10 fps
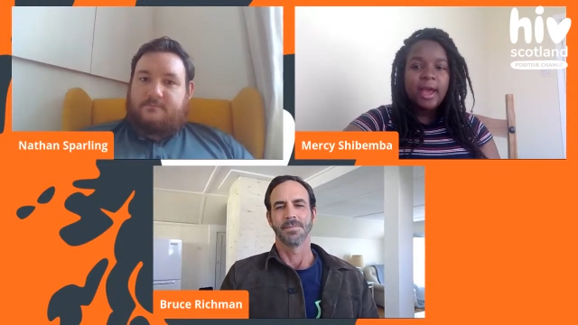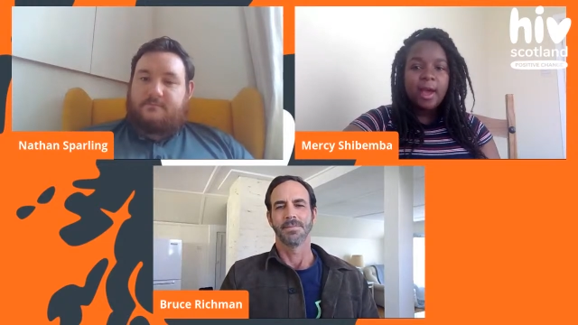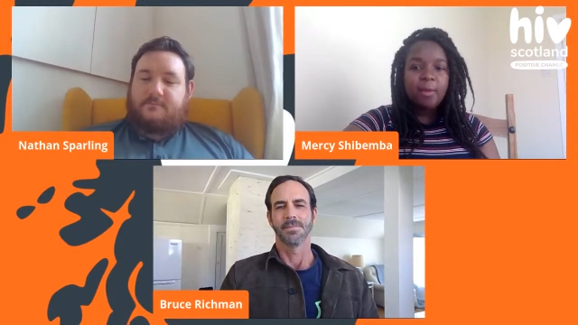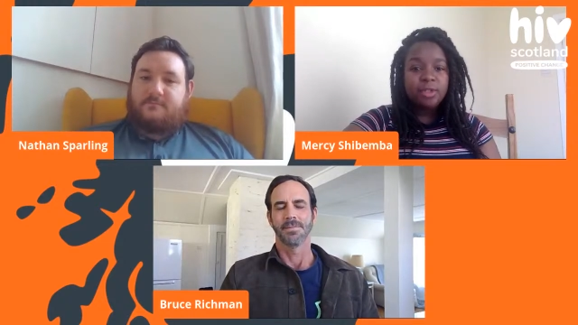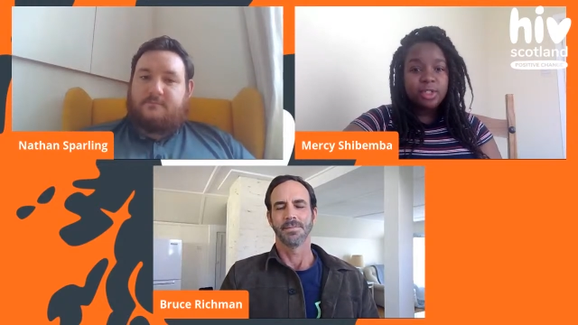
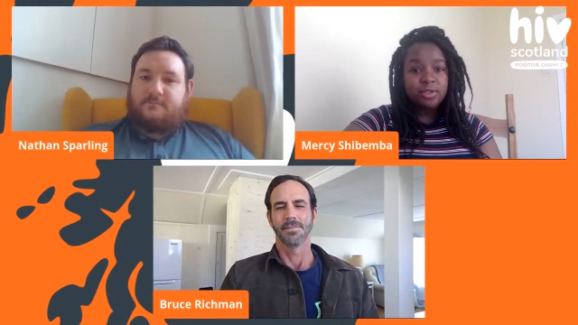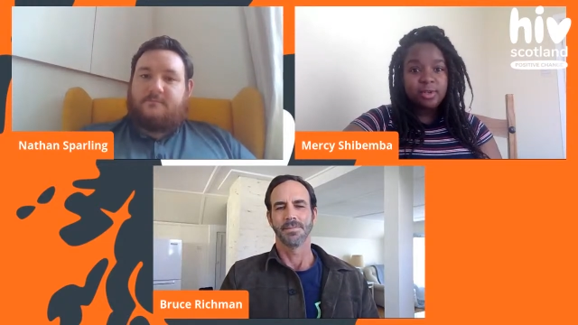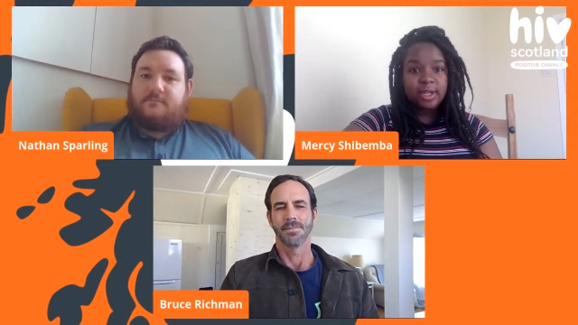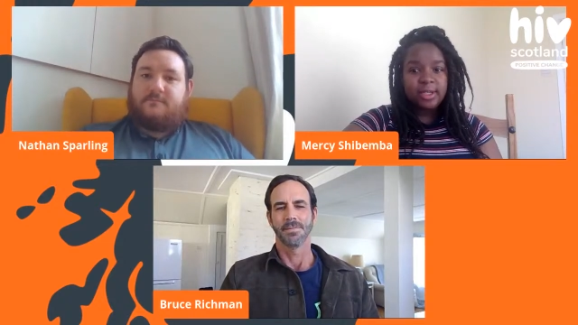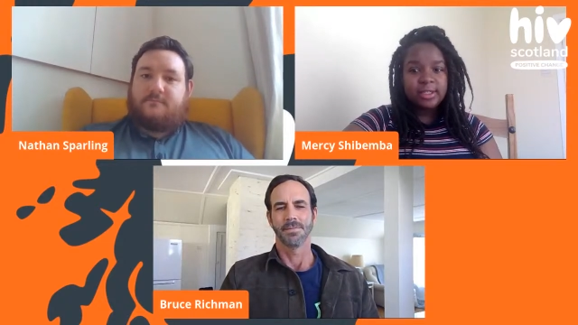Speaker 1: um, which
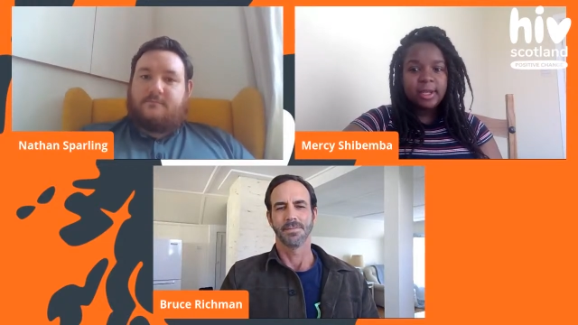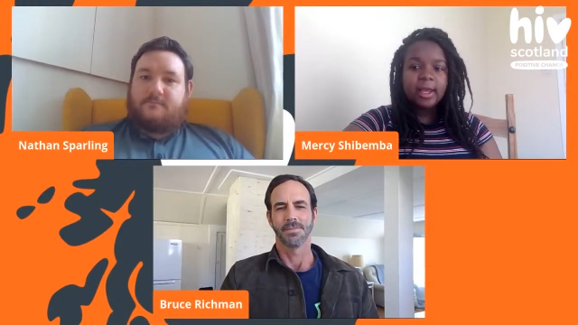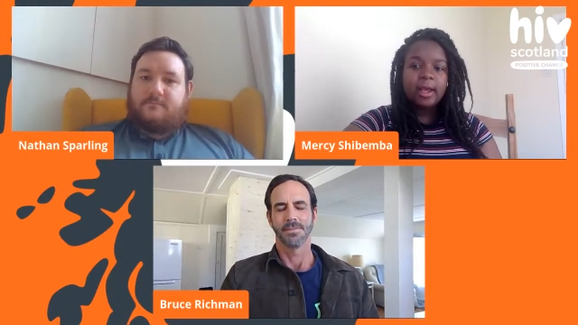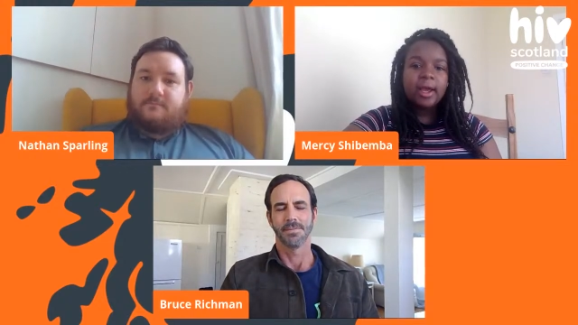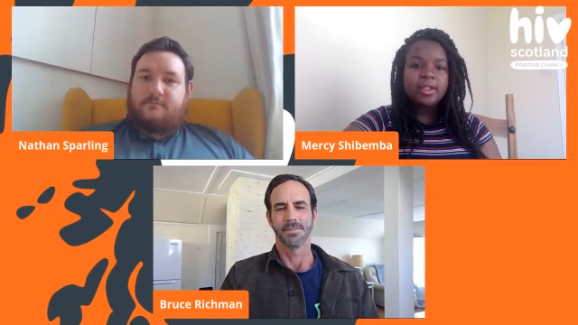is really
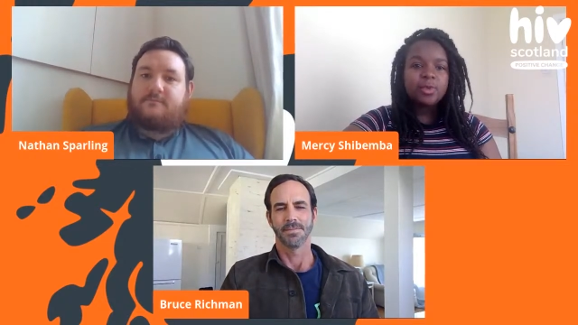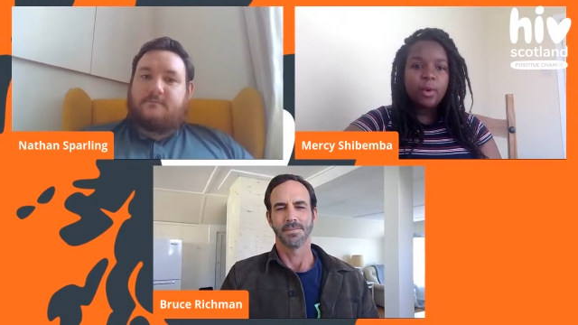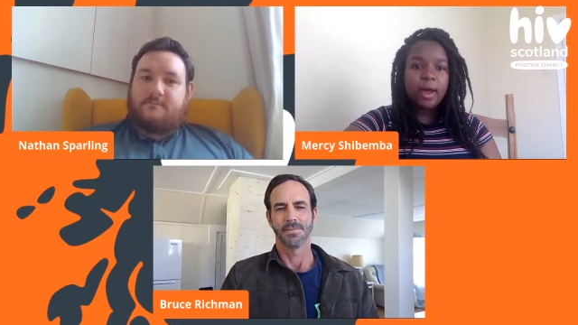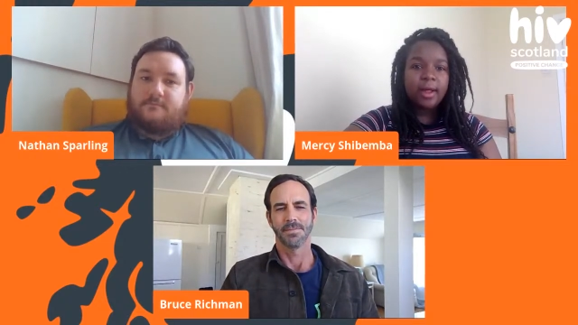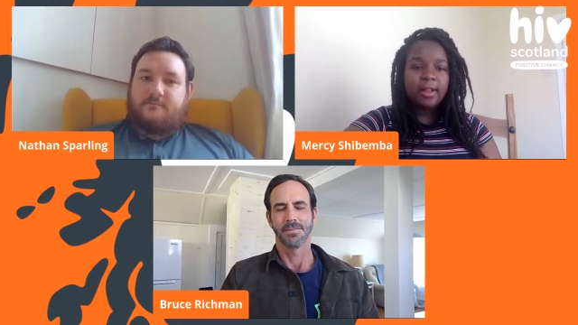exciting as
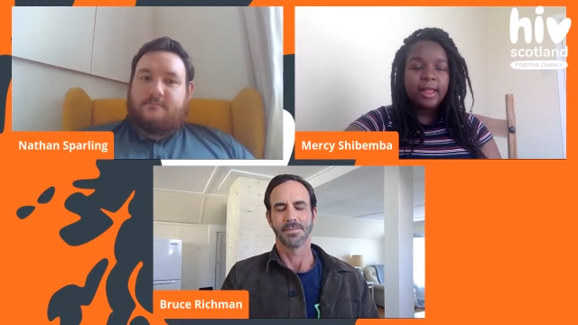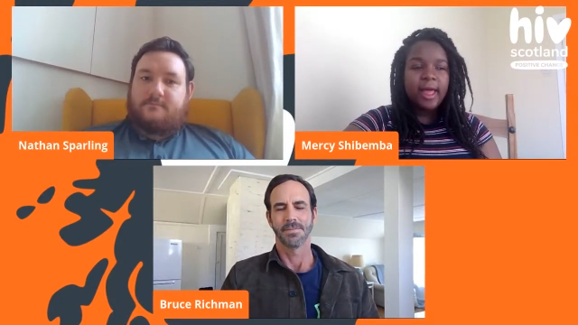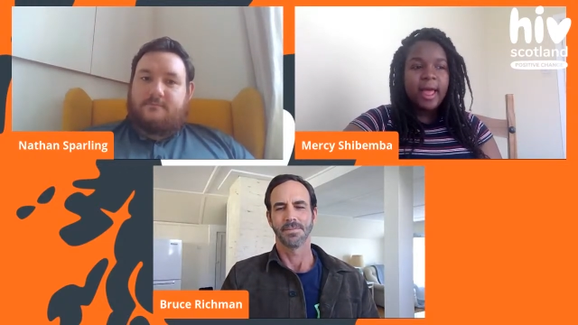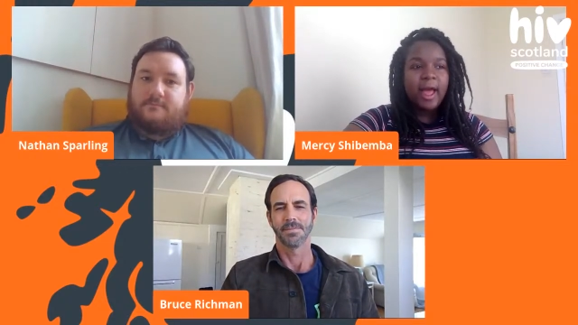well.